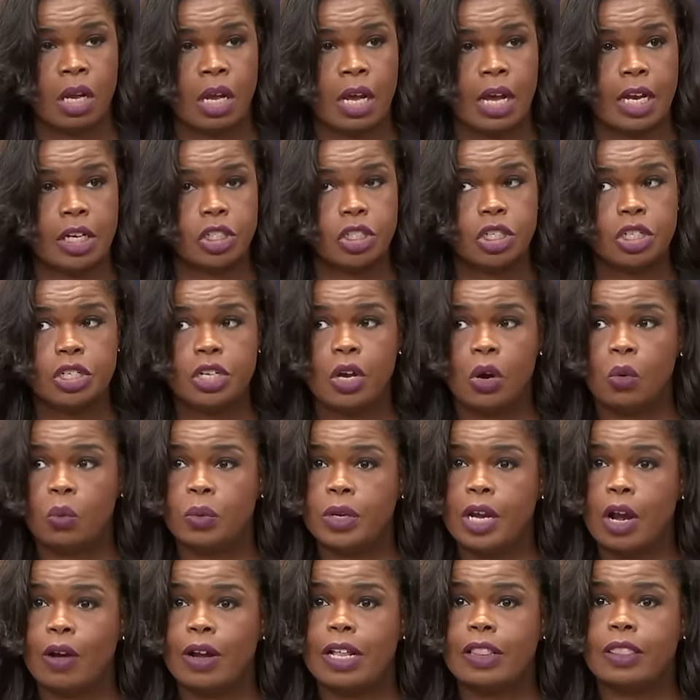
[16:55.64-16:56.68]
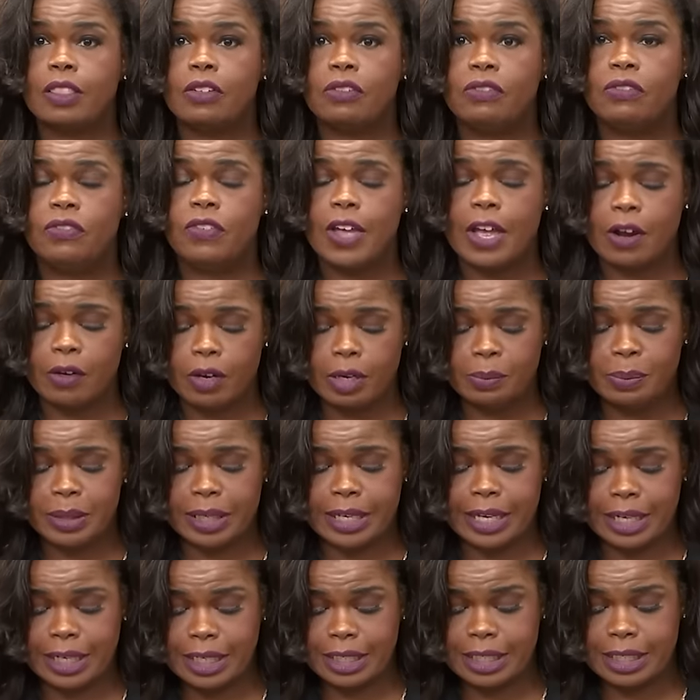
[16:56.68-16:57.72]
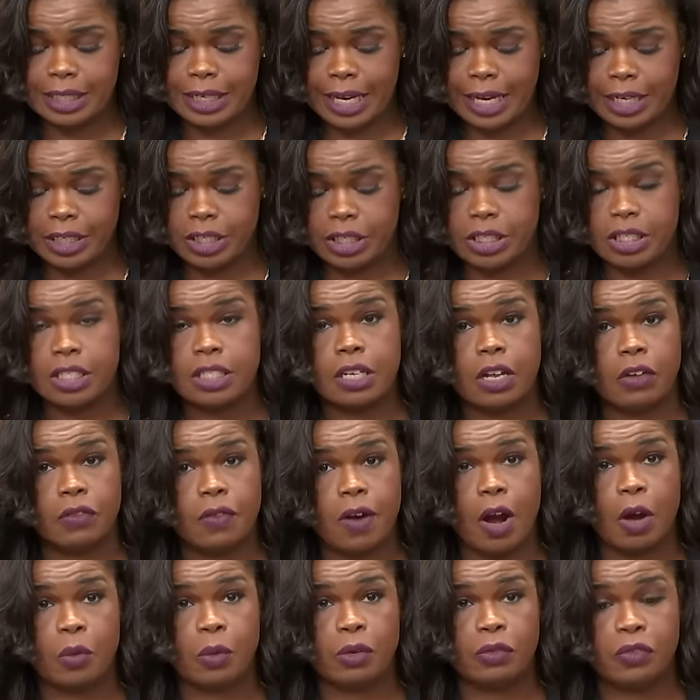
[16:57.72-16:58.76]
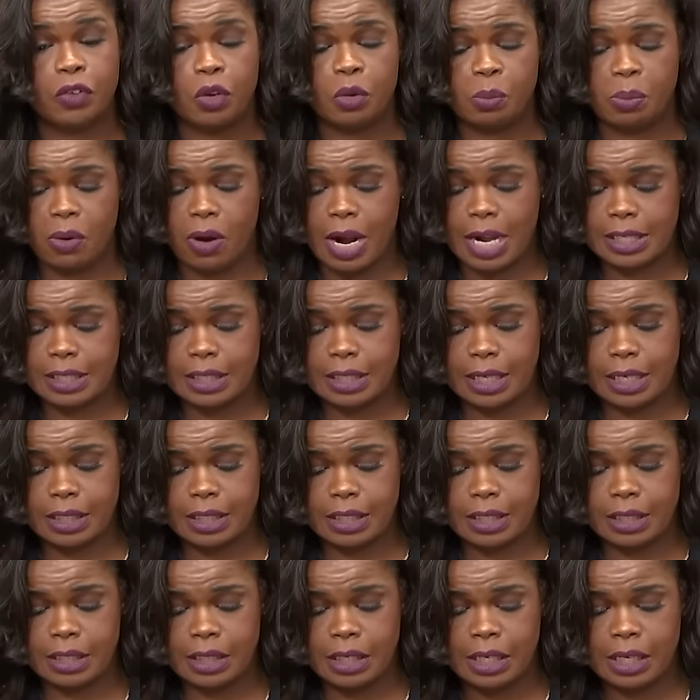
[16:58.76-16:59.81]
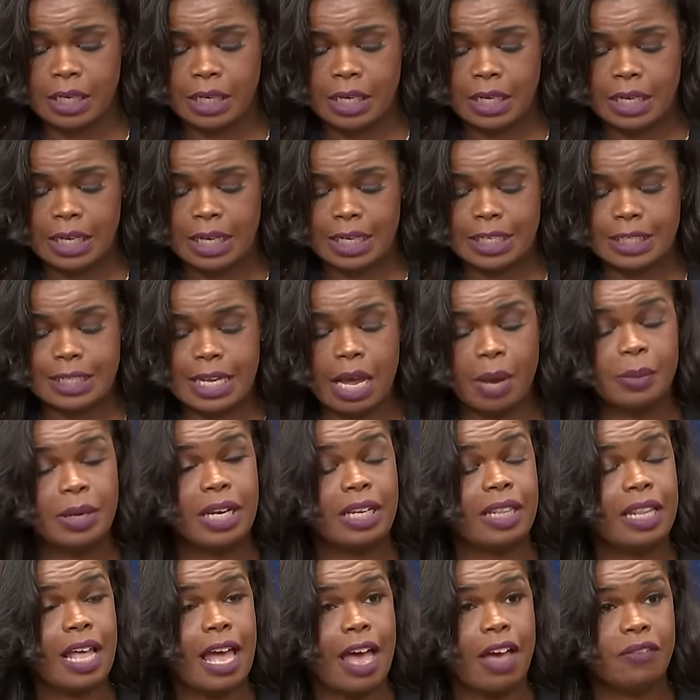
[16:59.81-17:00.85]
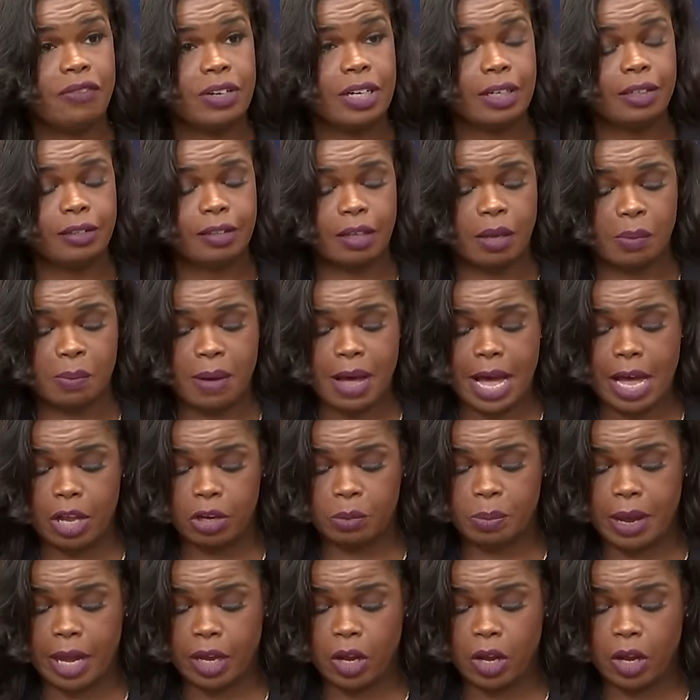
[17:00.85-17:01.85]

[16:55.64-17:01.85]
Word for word: I should note we are in the very beginning stages of our review process, examining the evidence compiled by